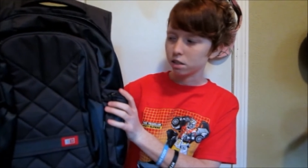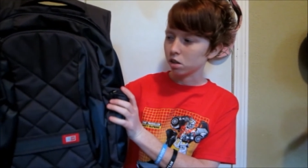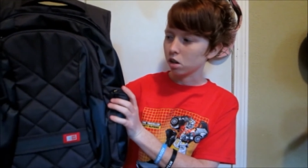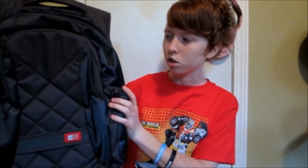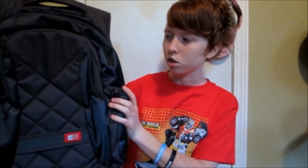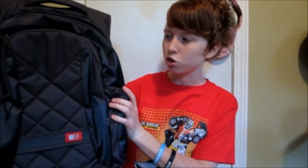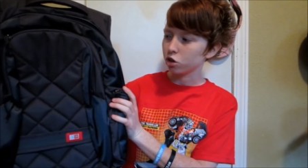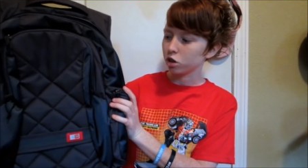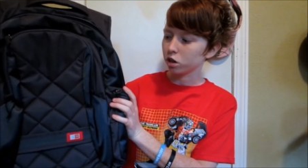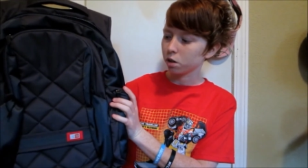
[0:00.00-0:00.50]

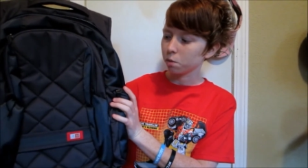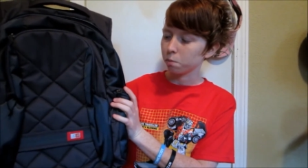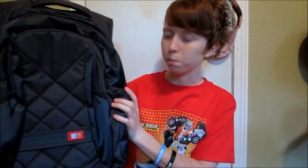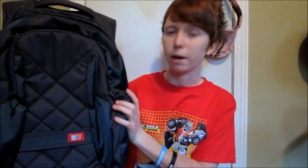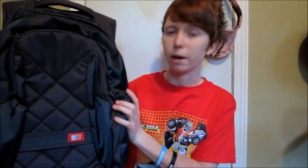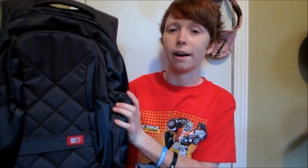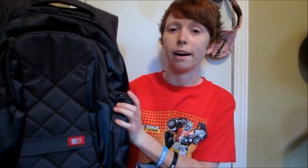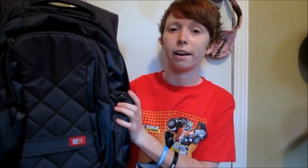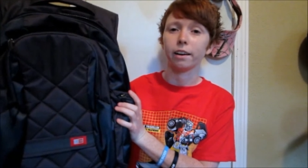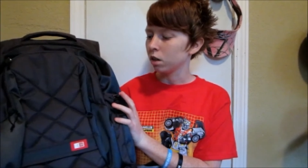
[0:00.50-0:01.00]
Logic
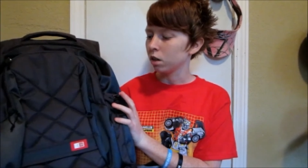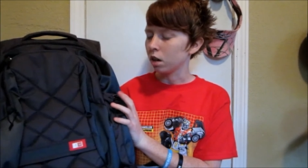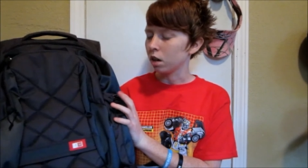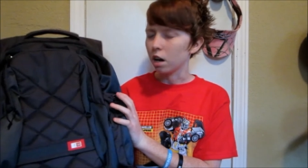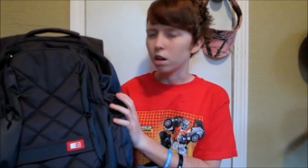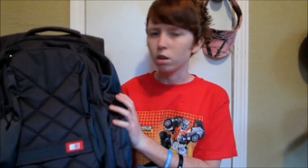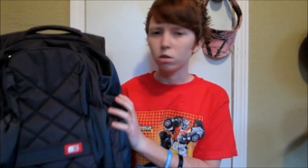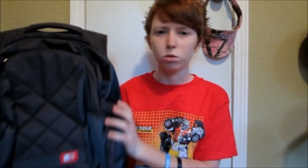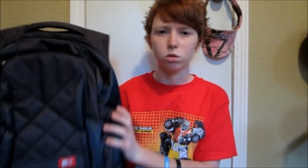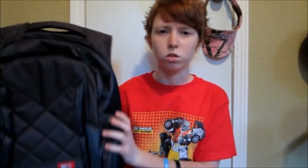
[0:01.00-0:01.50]
bag.
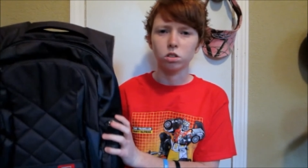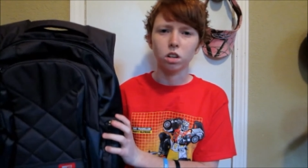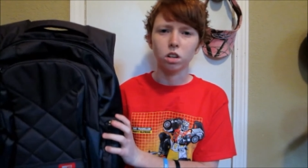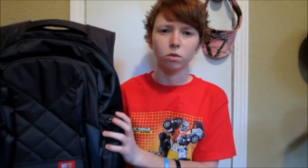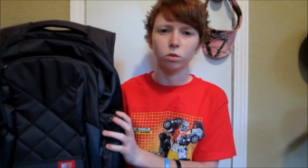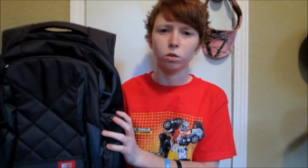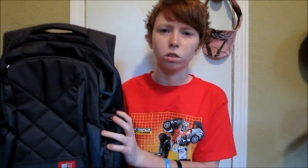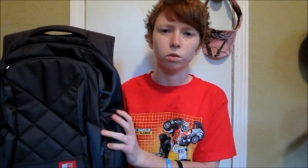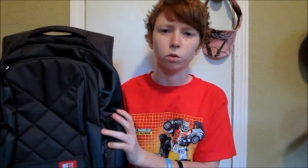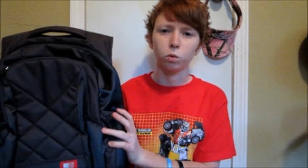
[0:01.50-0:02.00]
I know there's
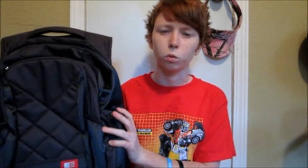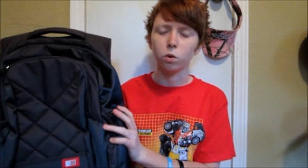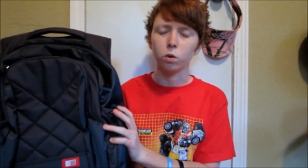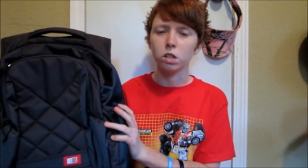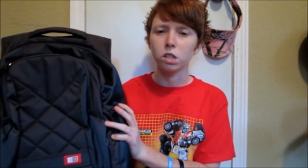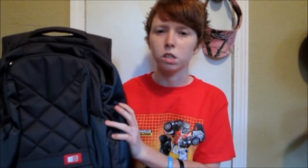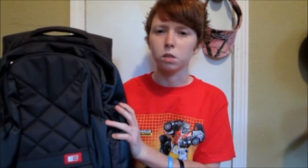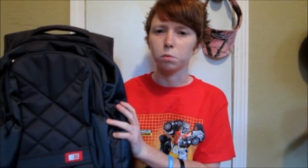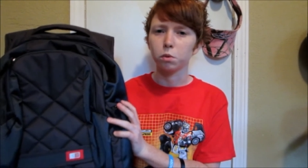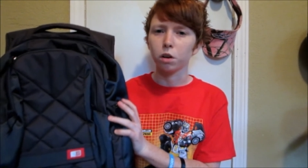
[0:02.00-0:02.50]
several different
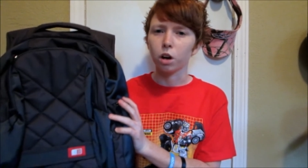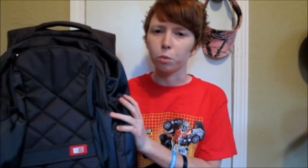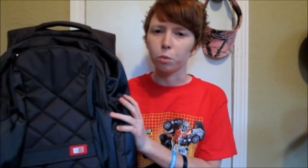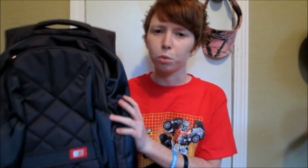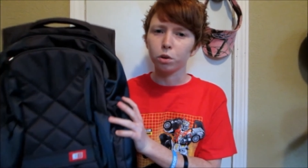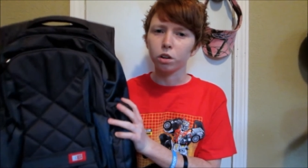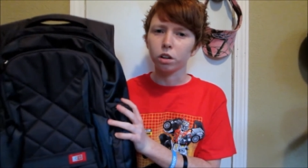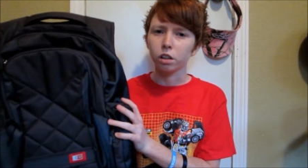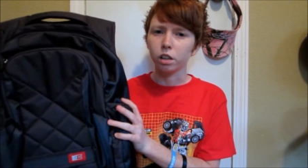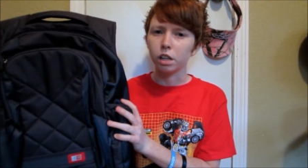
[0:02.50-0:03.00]
ones, but I'll
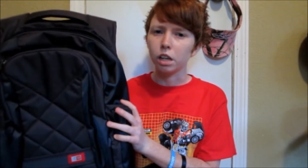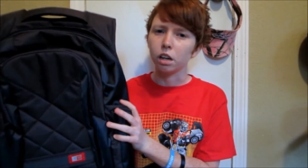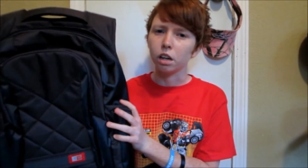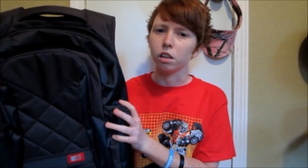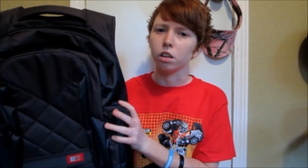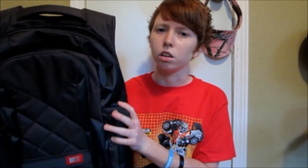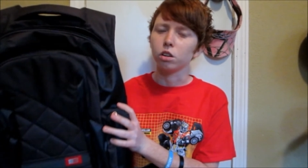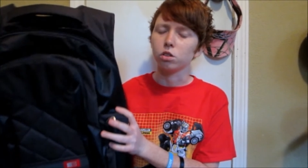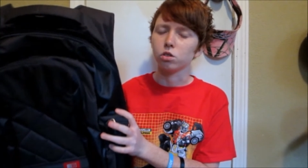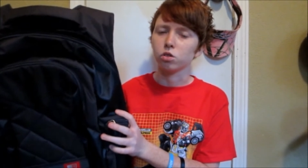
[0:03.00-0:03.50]
put a link
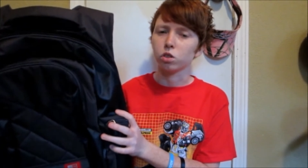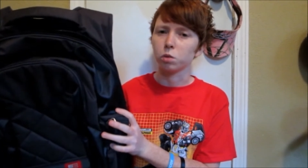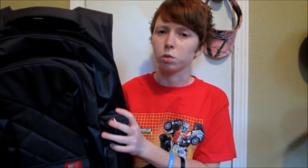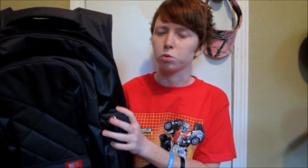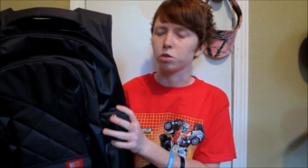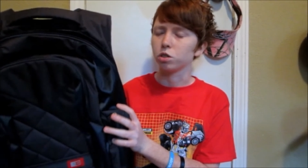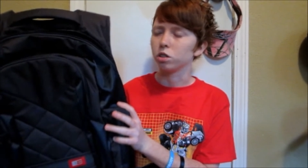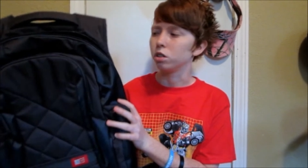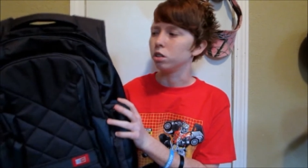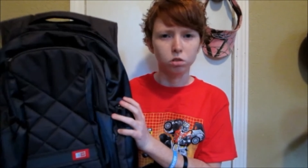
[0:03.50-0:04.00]
in the
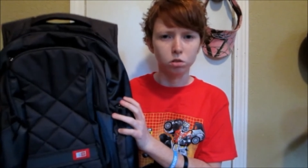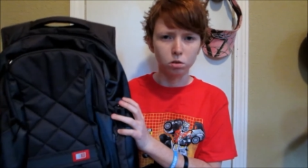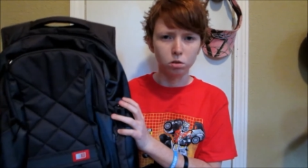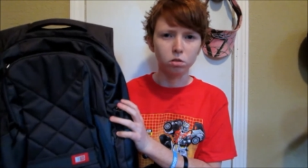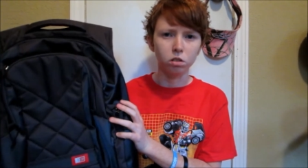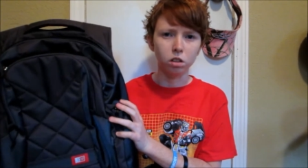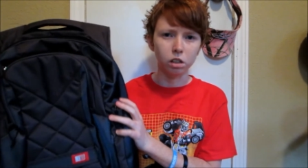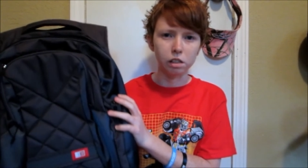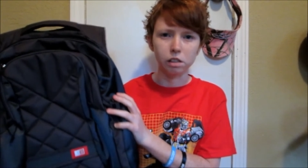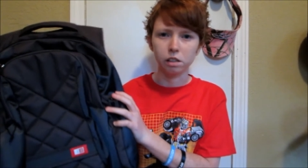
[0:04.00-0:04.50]
description
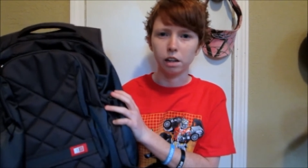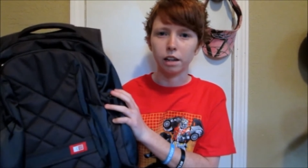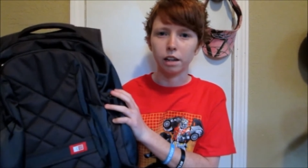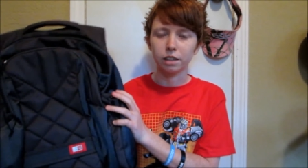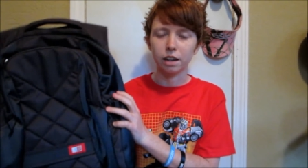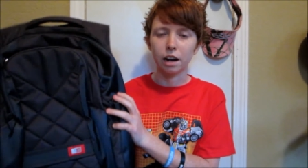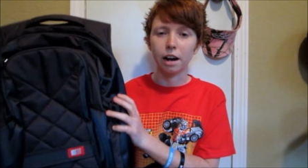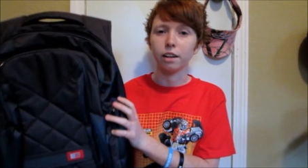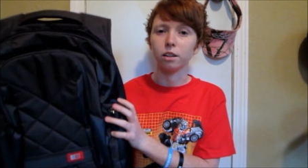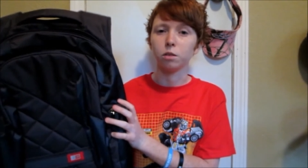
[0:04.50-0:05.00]
to the
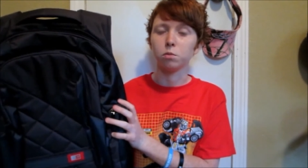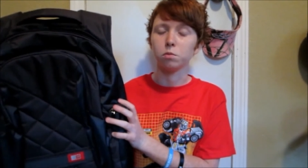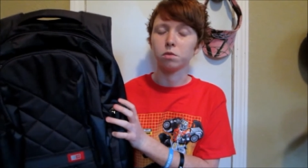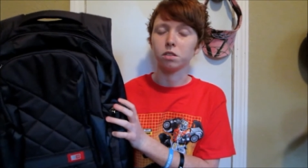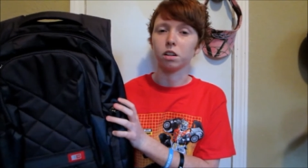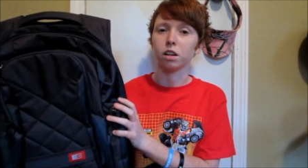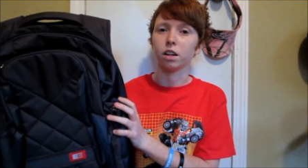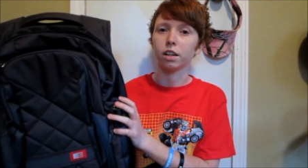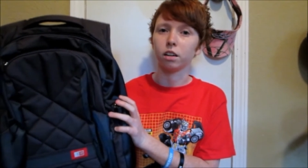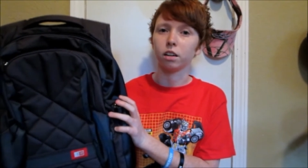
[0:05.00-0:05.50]
exact items
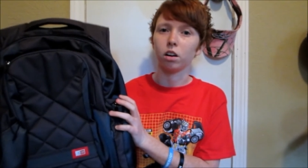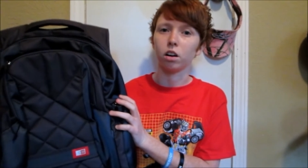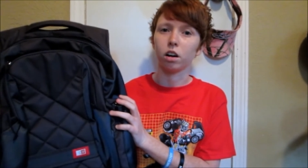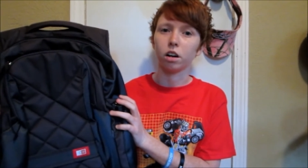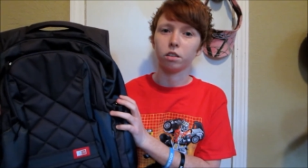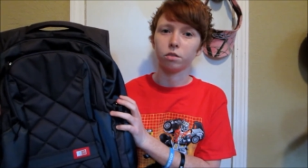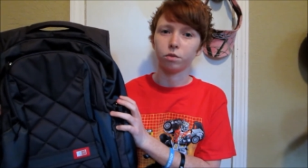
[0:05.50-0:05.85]
that I got